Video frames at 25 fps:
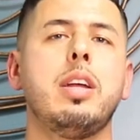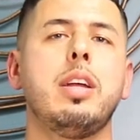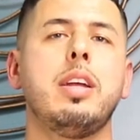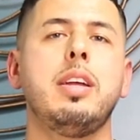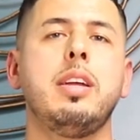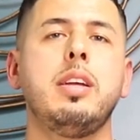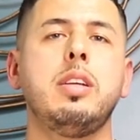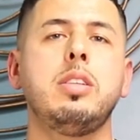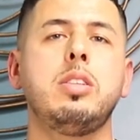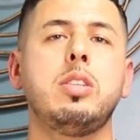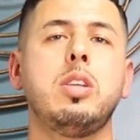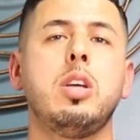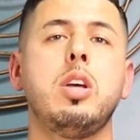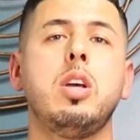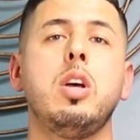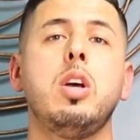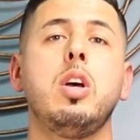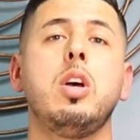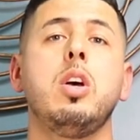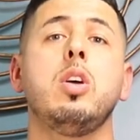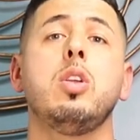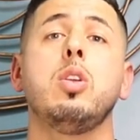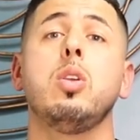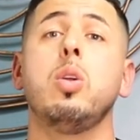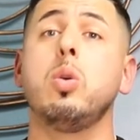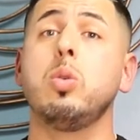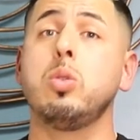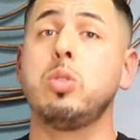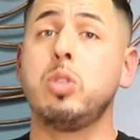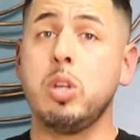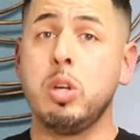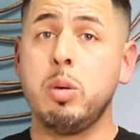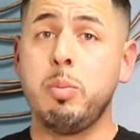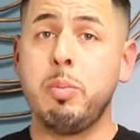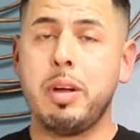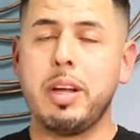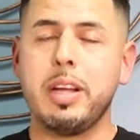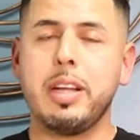is no
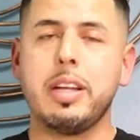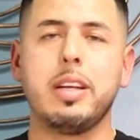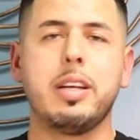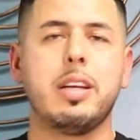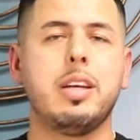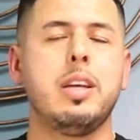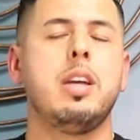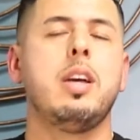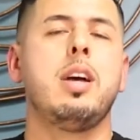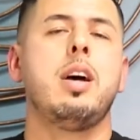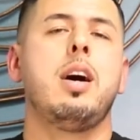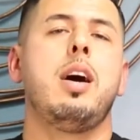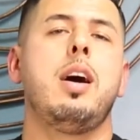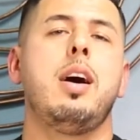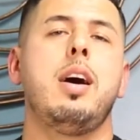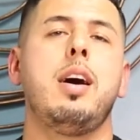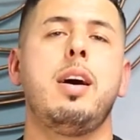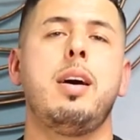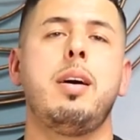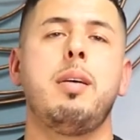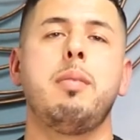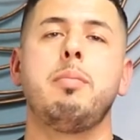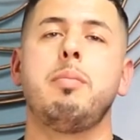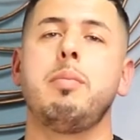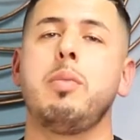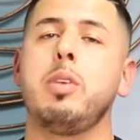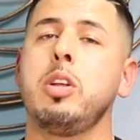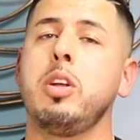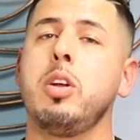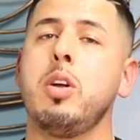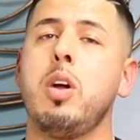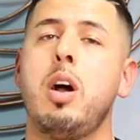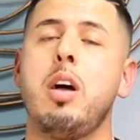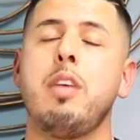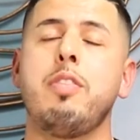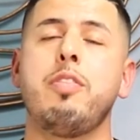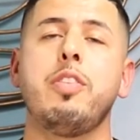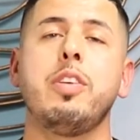termite. You're
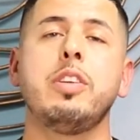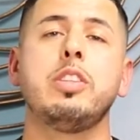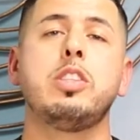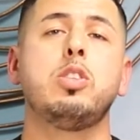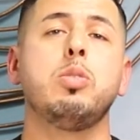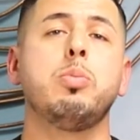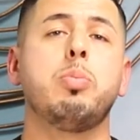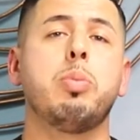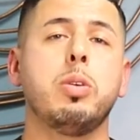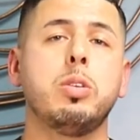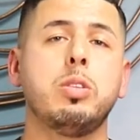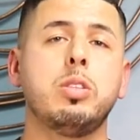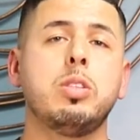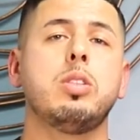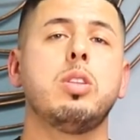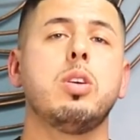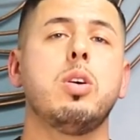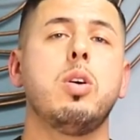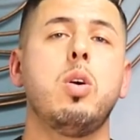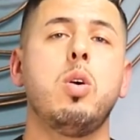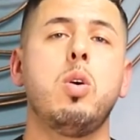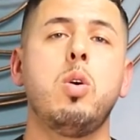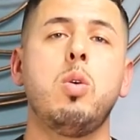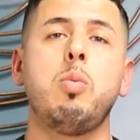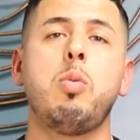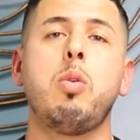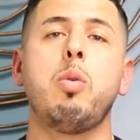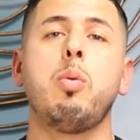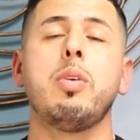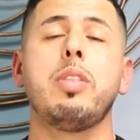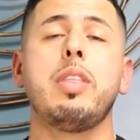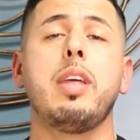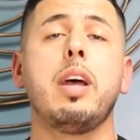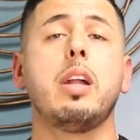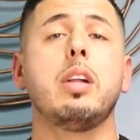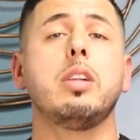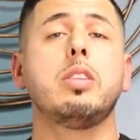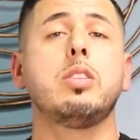offering to purchase the home
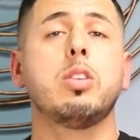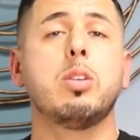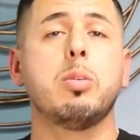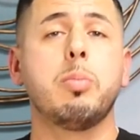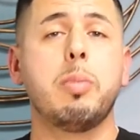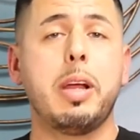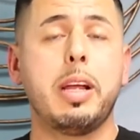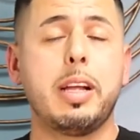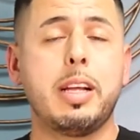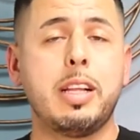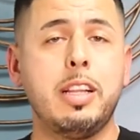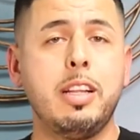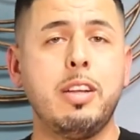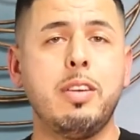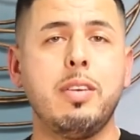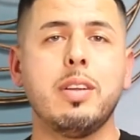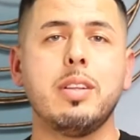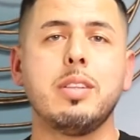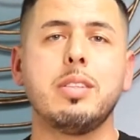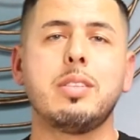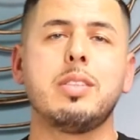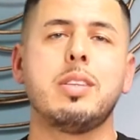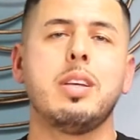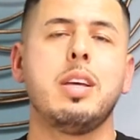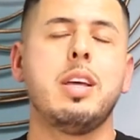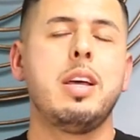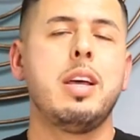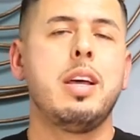without a termite clearance.